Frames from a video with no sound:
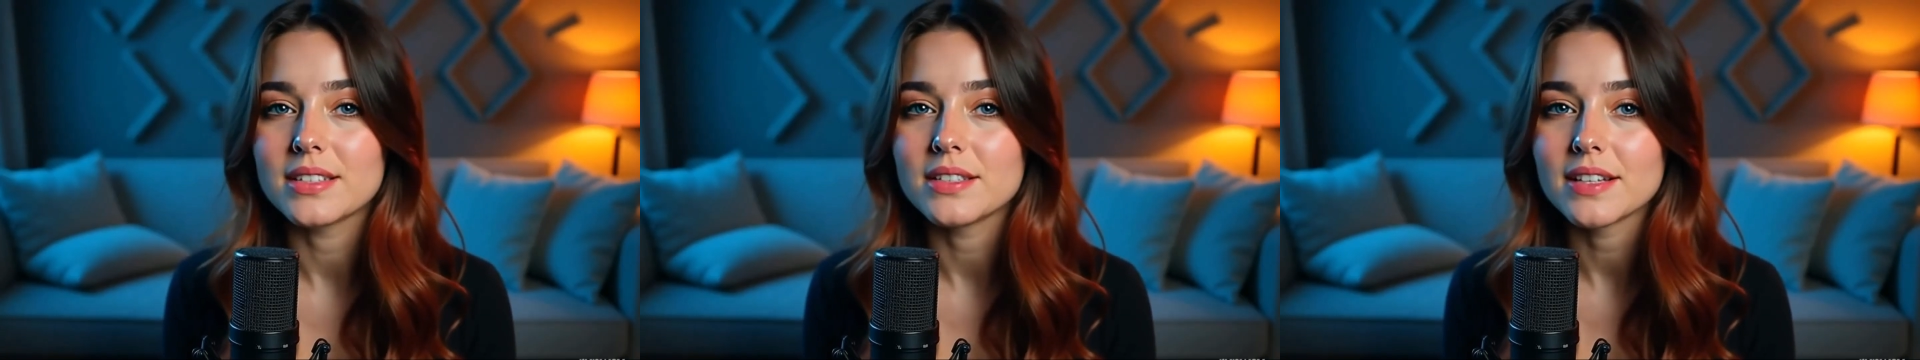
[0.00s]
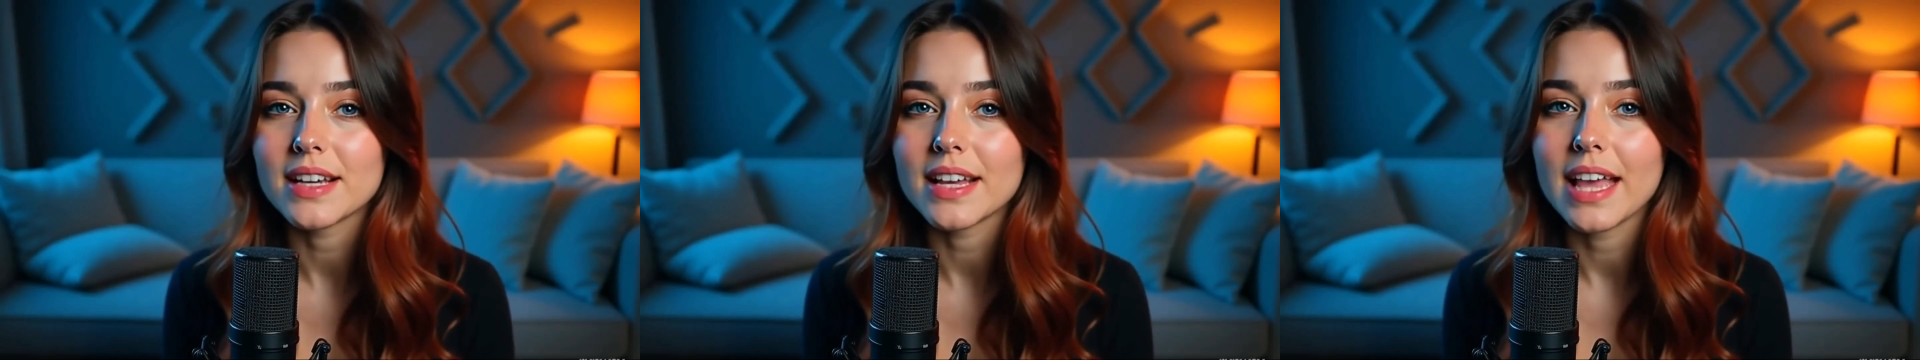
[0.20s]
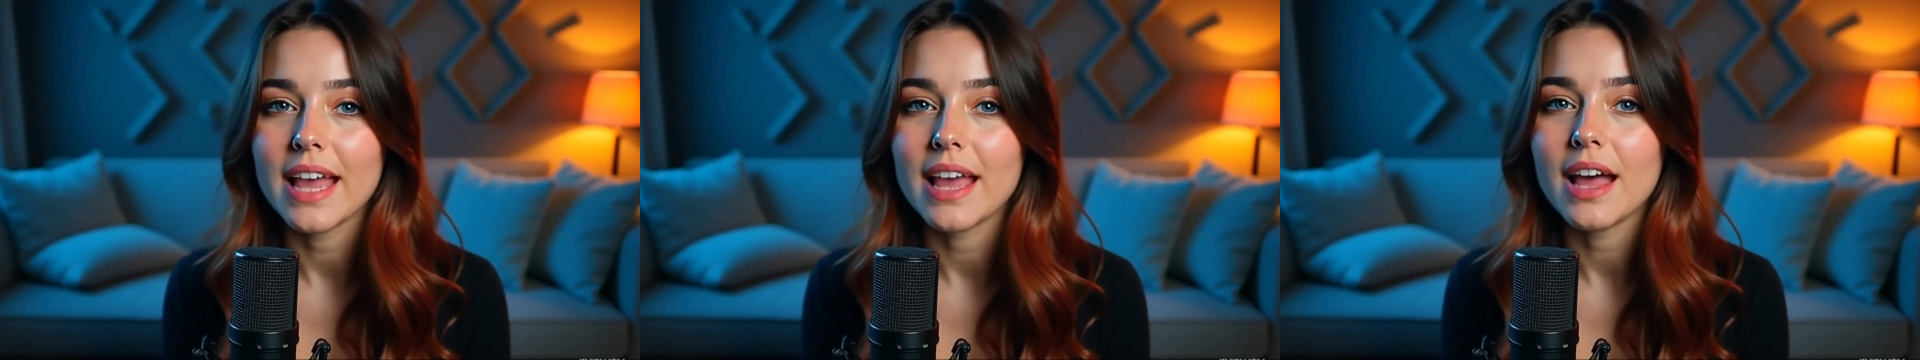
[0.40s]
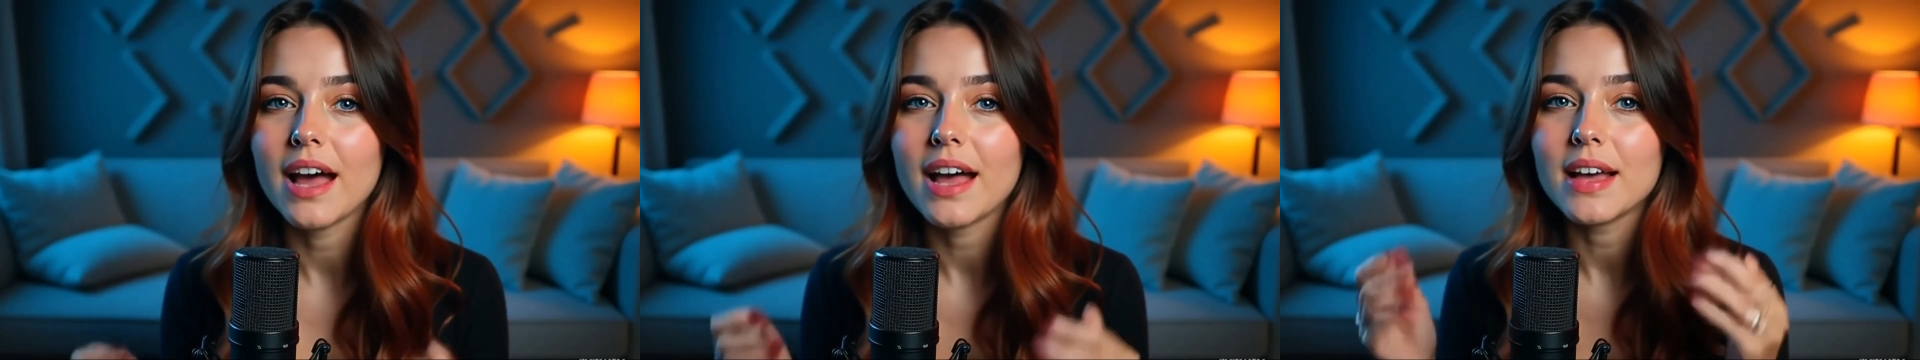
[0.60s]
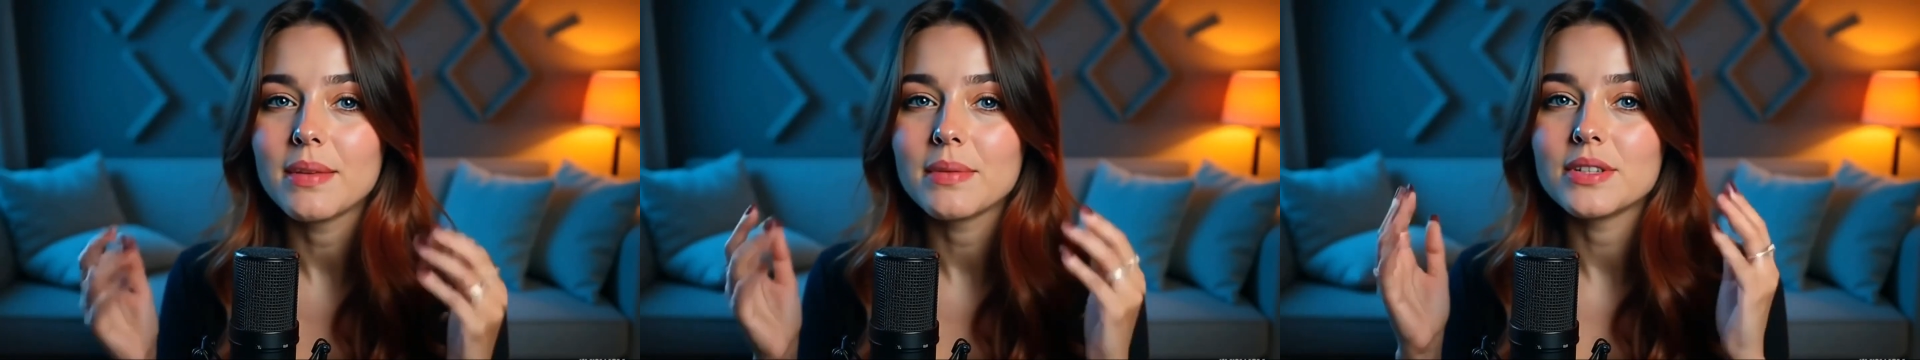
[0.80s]
stunning
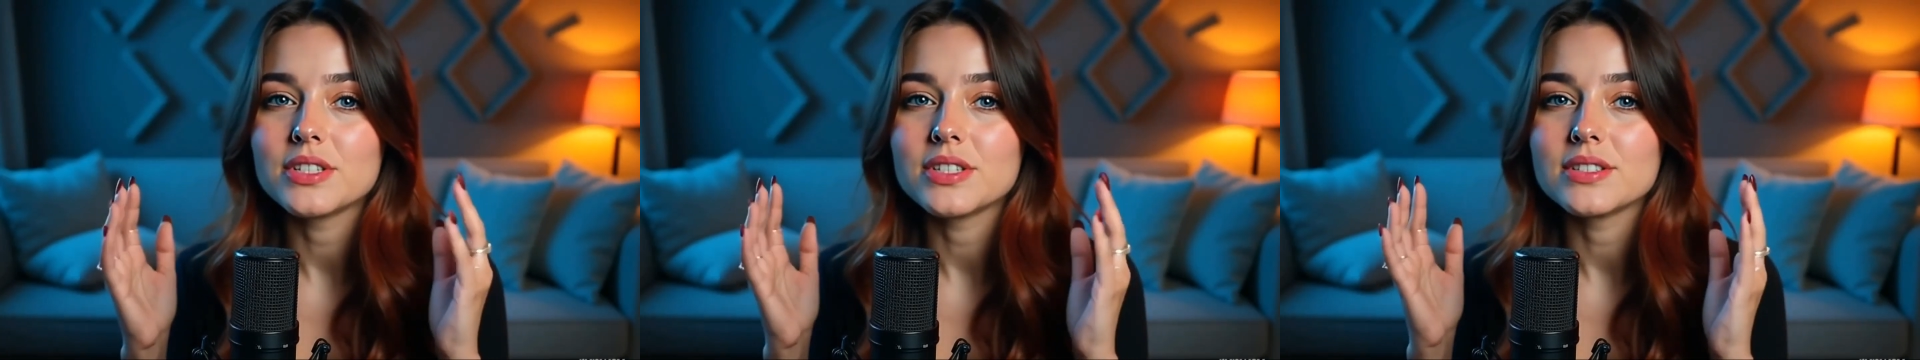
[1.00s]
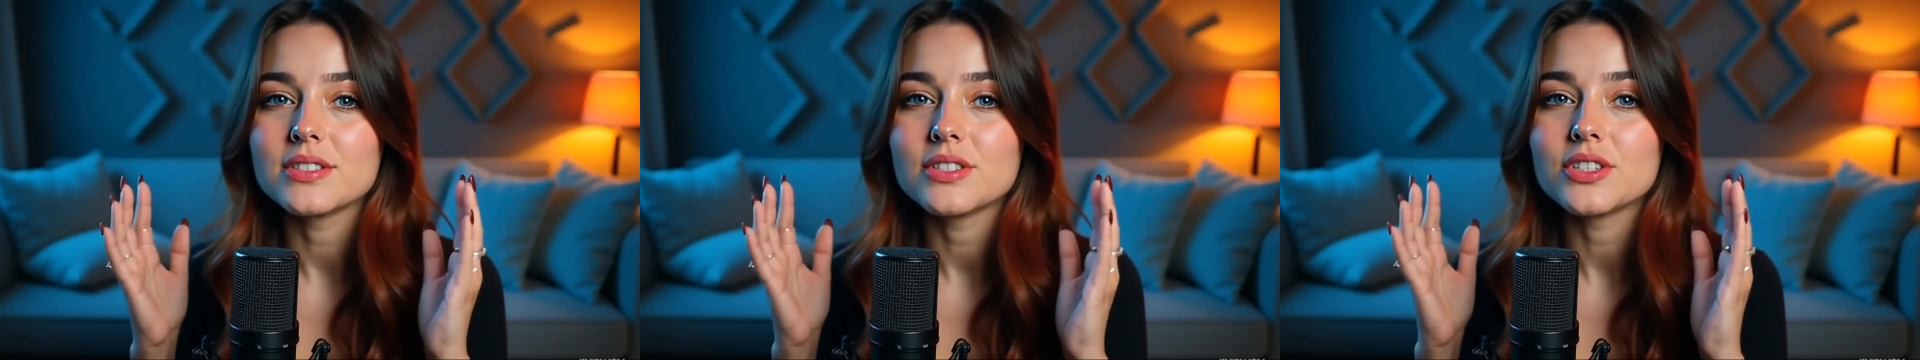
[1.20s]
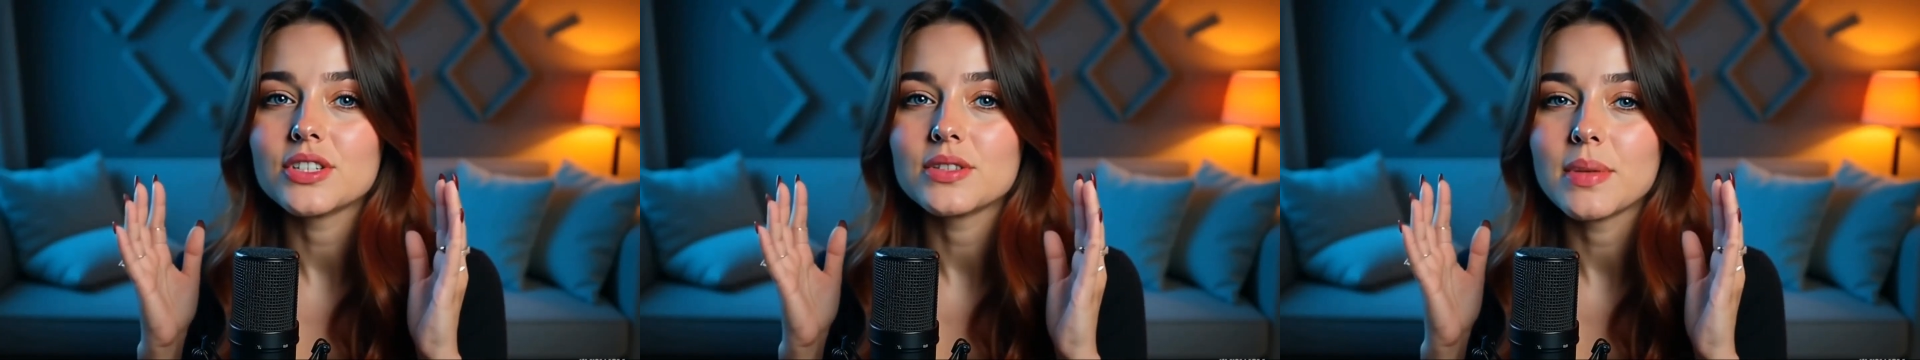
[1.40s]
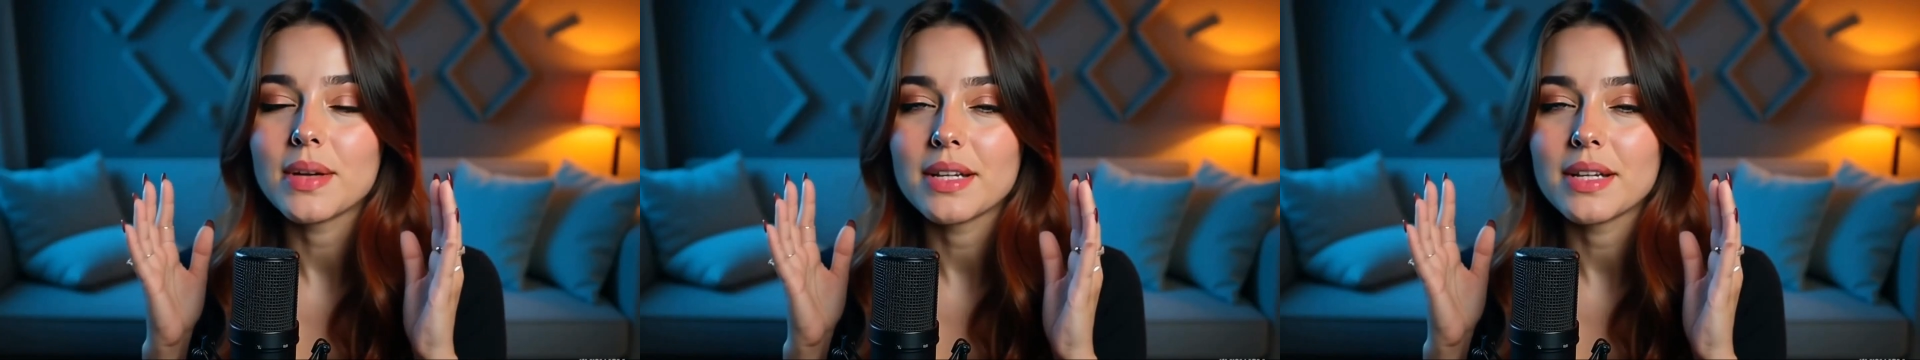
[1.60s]
AI images just